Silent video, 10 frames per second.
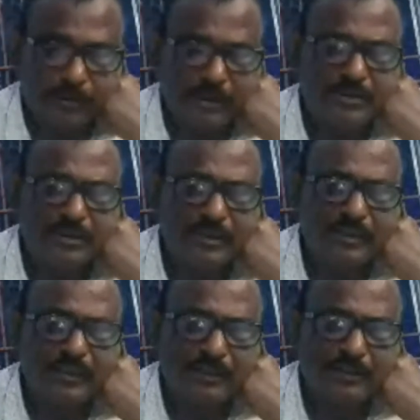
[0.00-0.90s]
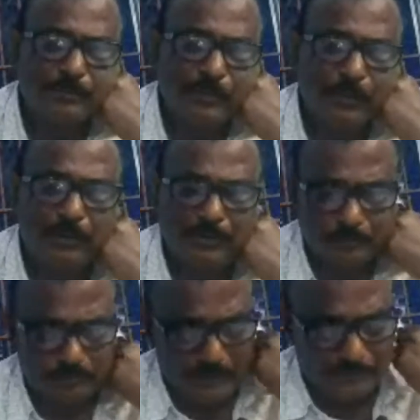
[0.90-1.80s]
him by law, exceeded that
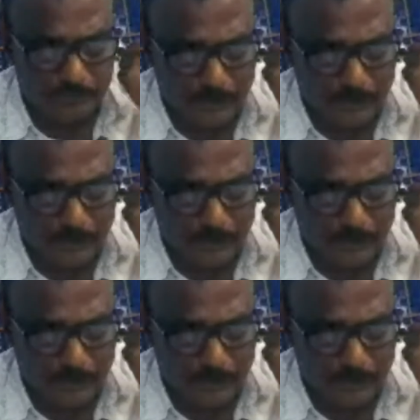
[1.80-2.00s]
power